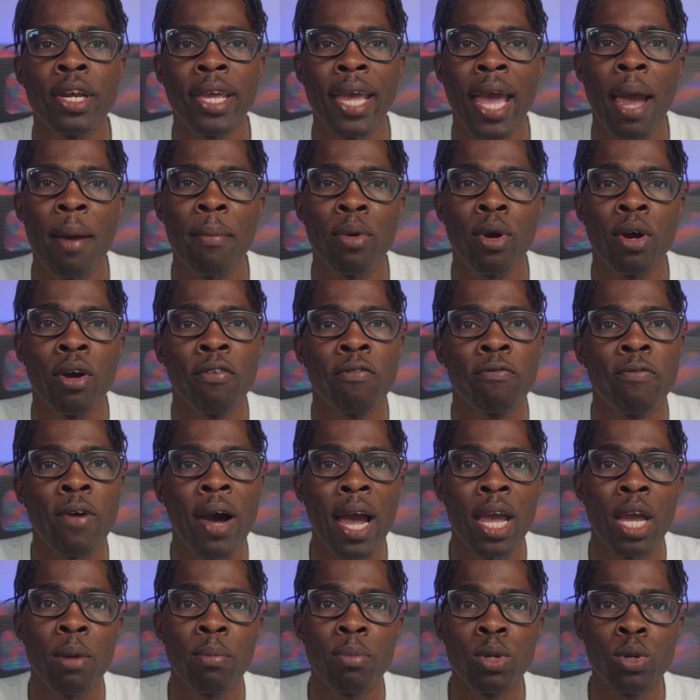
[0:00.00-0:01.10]
camera
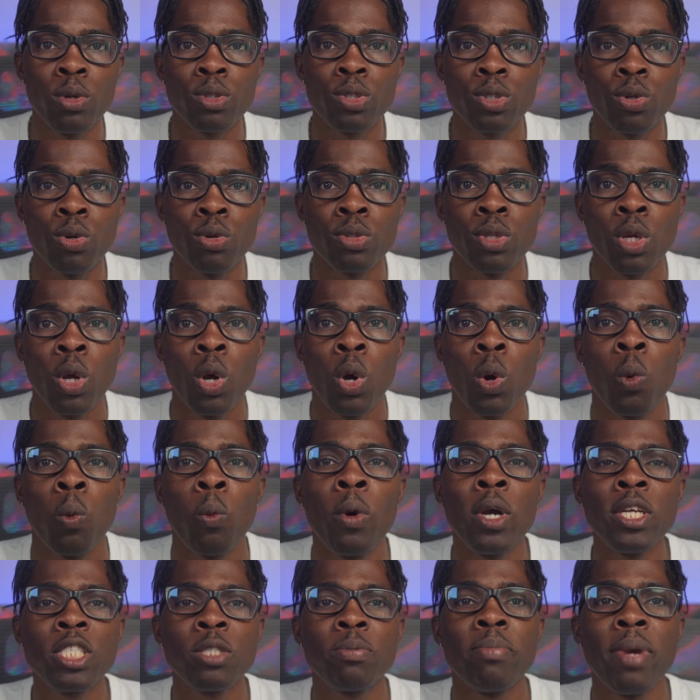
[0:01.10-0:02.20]
via Bluetooth,
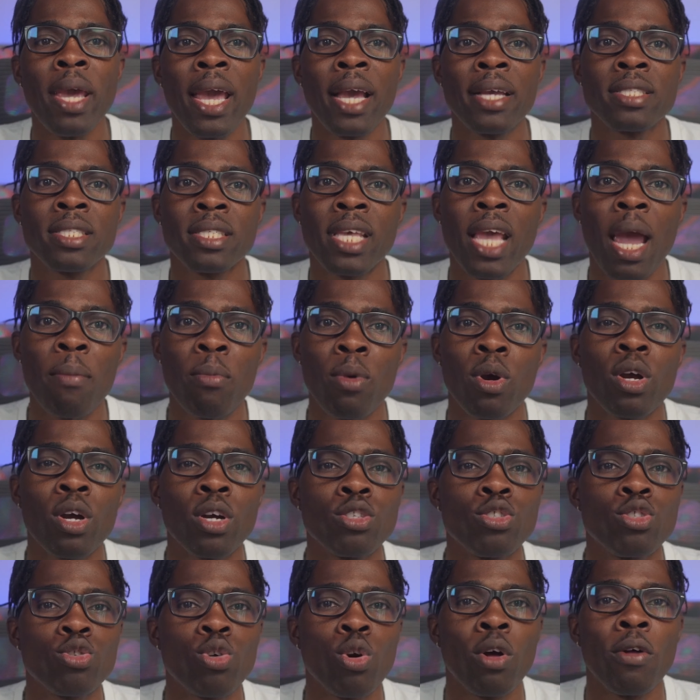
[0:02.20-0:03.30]
which makes camera
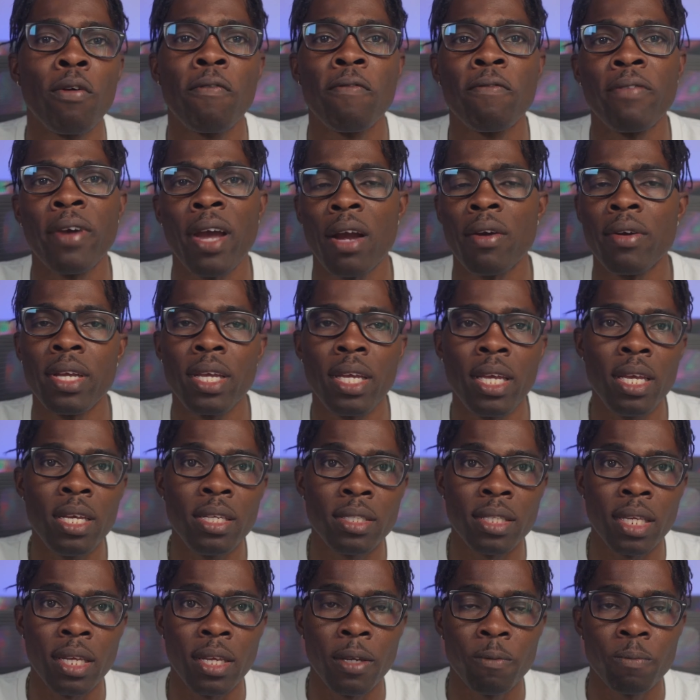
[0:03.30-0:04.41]
control very
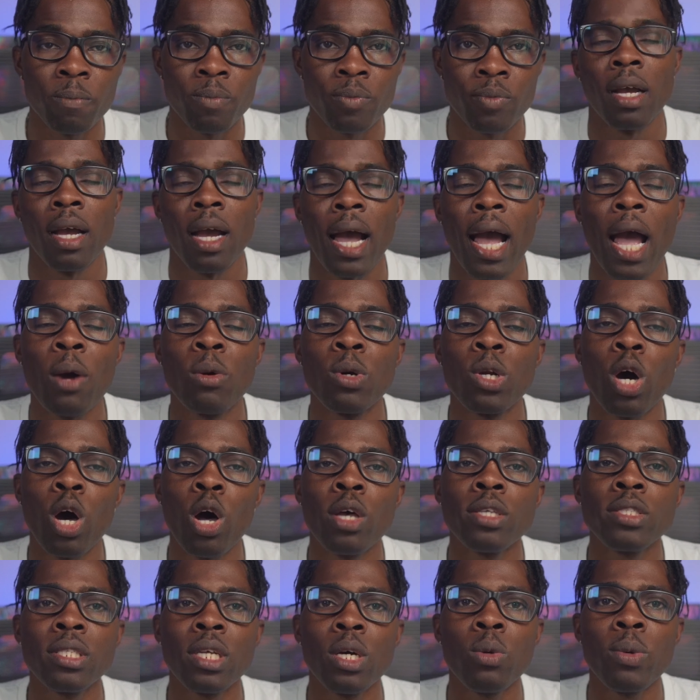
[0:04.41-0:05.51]
easy. I would
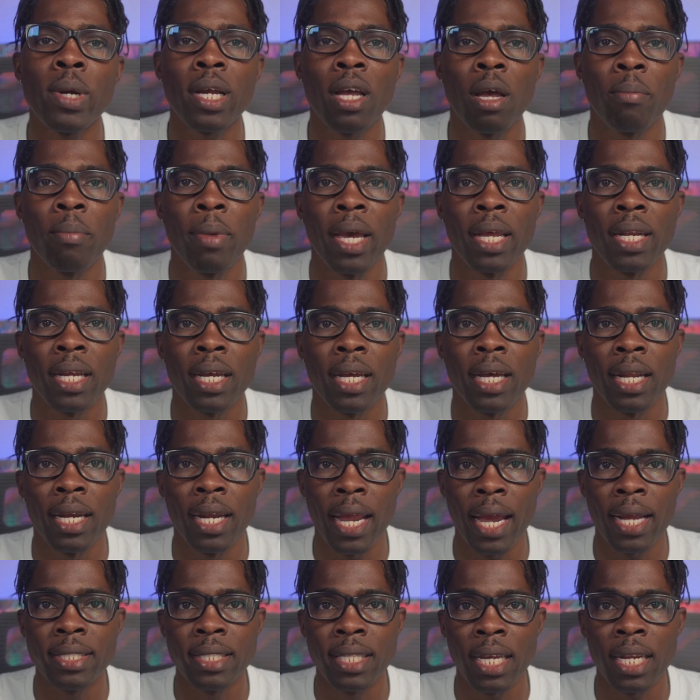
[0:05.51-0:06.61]
also recommend
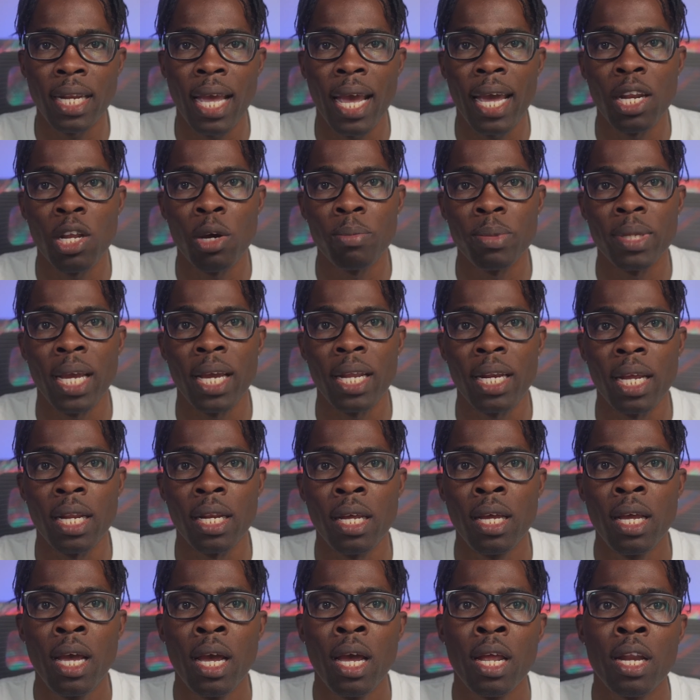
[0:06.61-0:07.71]
connecting and updating
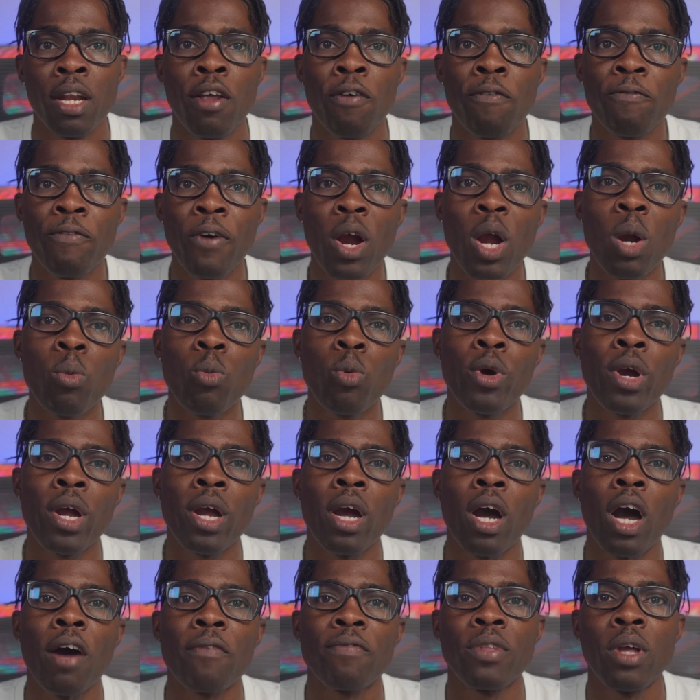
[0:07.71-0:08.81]
the
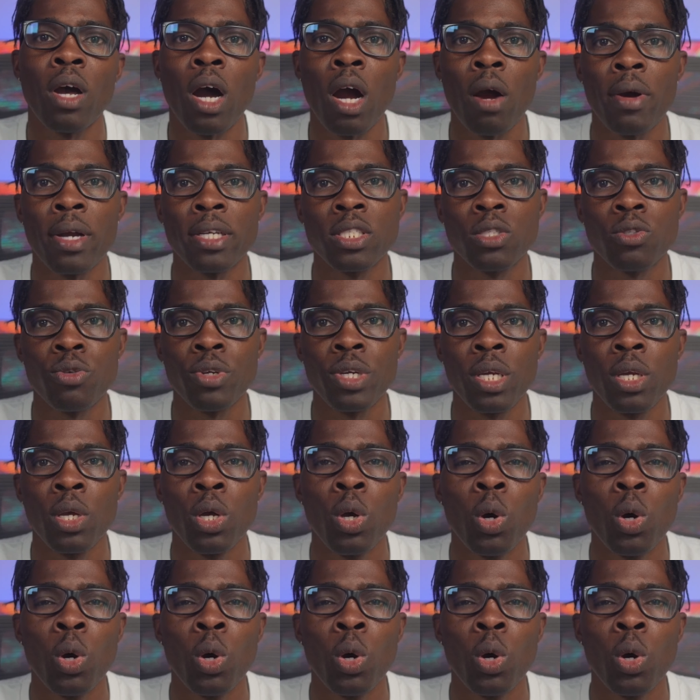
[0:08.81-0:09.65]
firmware of the RS3,